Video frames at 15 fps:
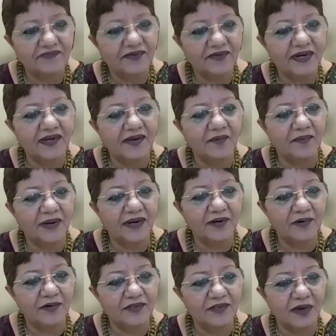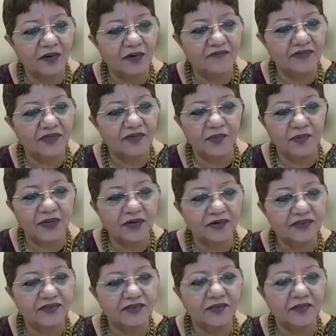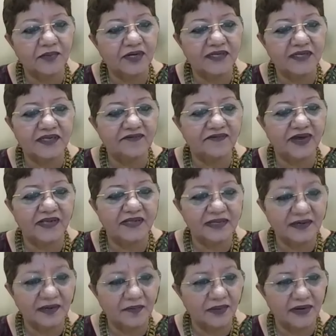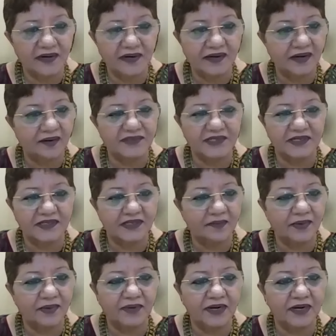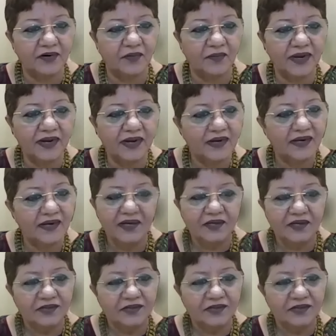If any complaint goes out, if the woman goes to the police and files a complaint, it comes in the public domain.